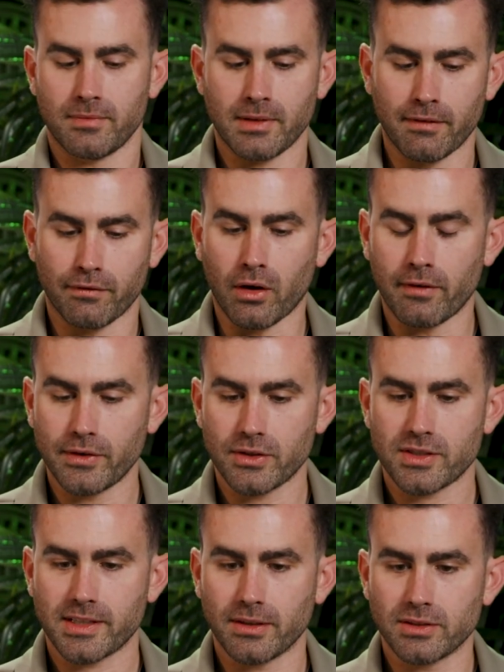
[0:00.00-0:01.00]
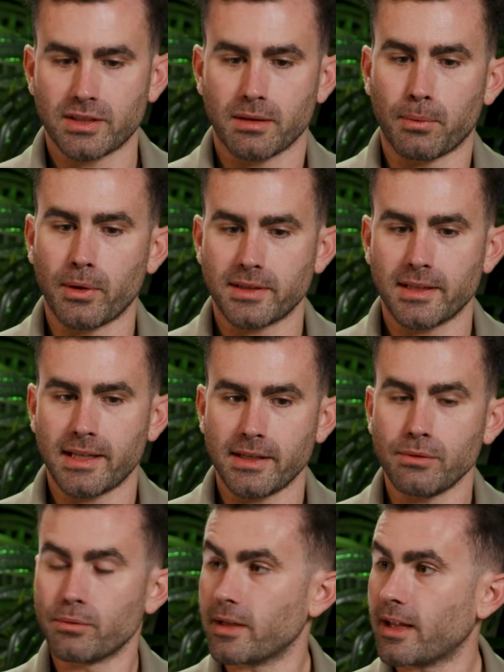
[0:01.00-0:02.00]
evolve your skills to the point that then
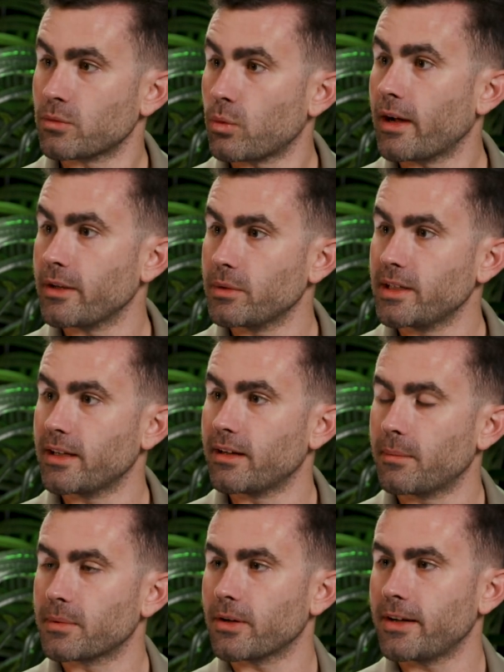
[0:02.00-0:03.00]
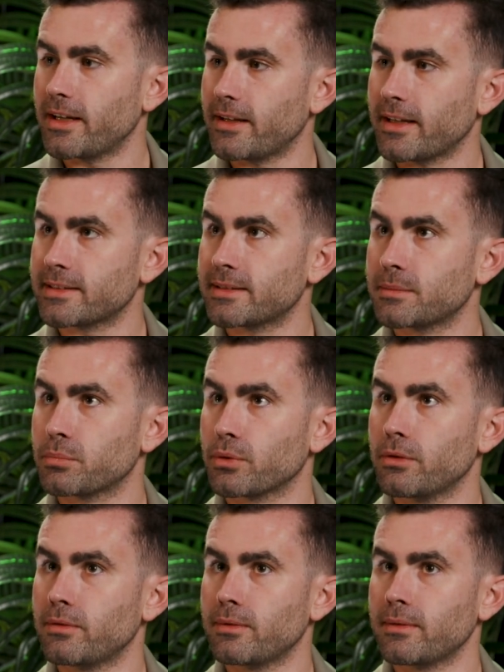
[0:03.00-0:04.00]
you realize why you would need an upgrade. And
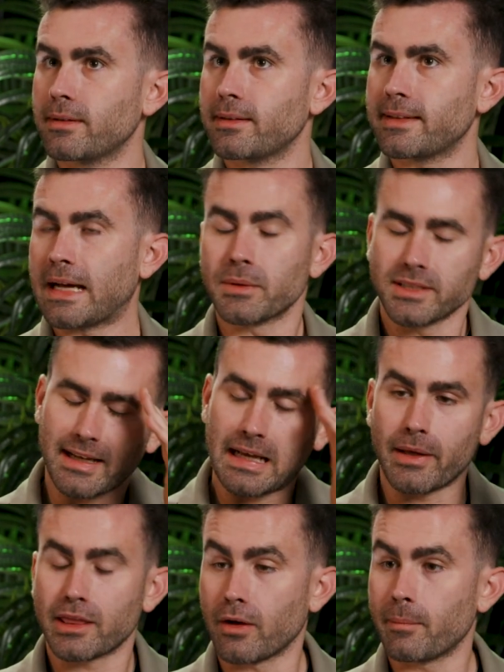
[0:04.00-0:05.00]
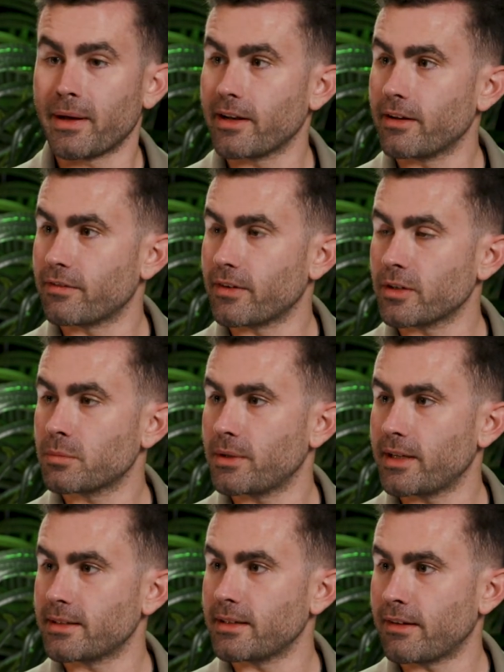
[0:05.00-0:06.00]
that was not how I thought about it at first,
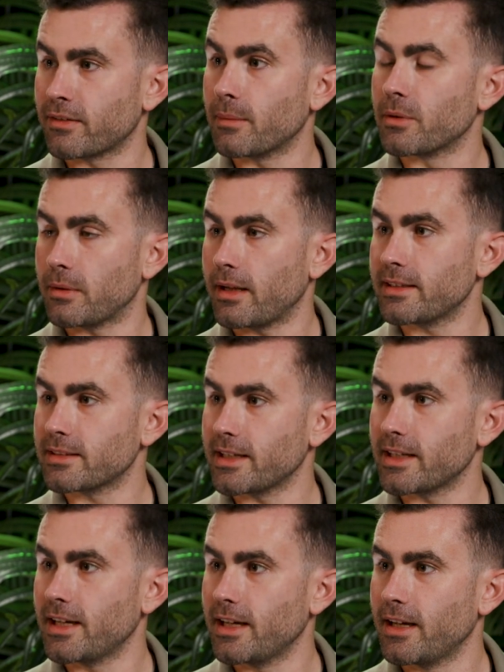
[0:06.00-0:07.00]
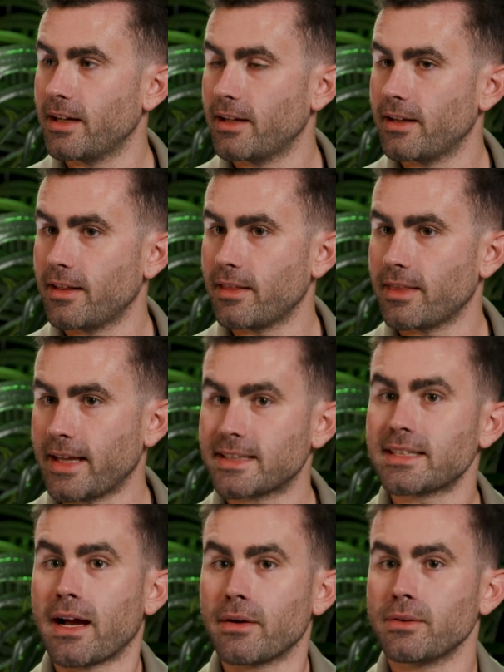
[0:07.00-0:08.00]
but I've come to realize like
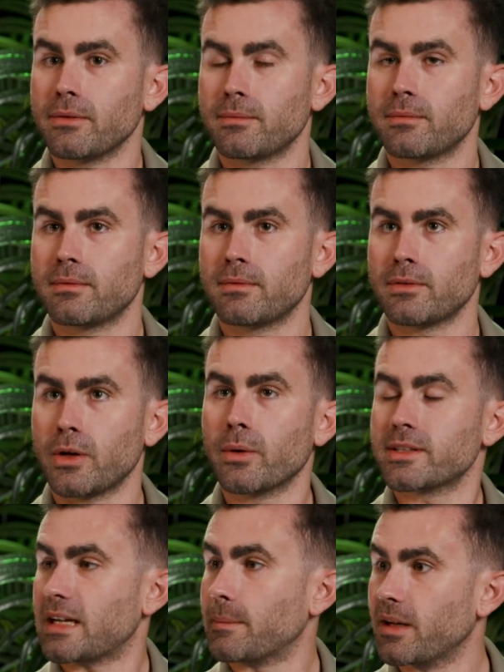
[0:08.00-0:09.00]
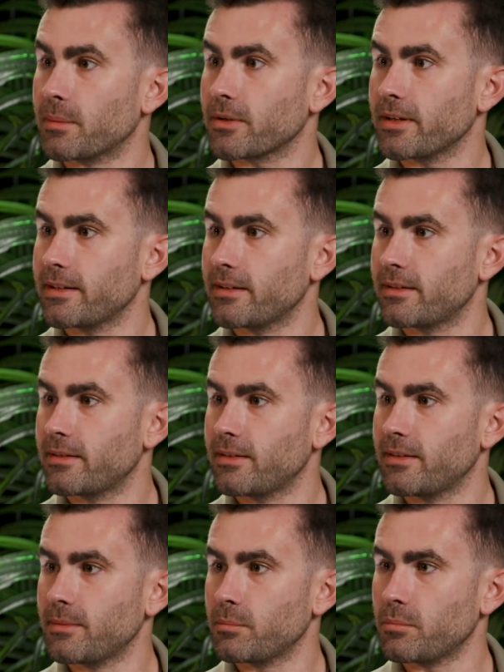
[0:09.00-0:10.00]
that's how you know it's time to upgrade,
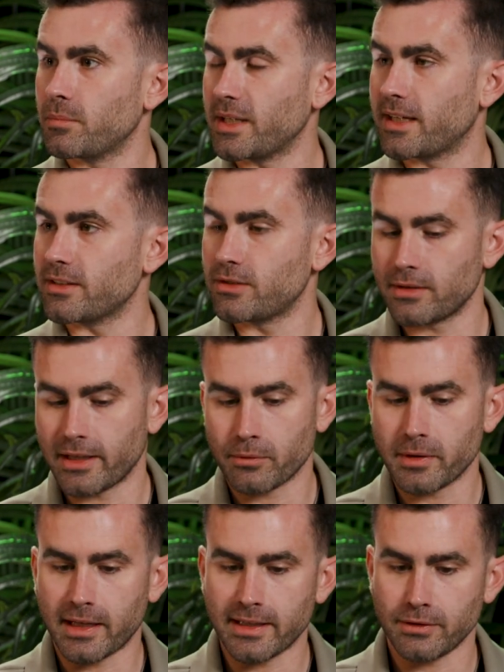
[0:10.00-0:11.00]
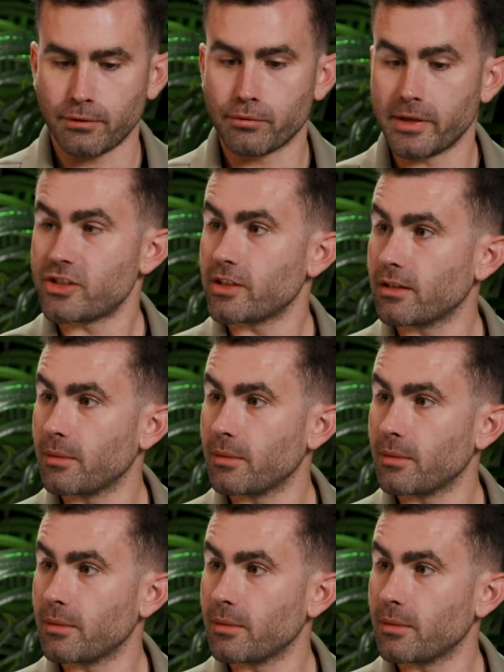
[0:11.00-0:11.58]
because you're like realize you've reaching the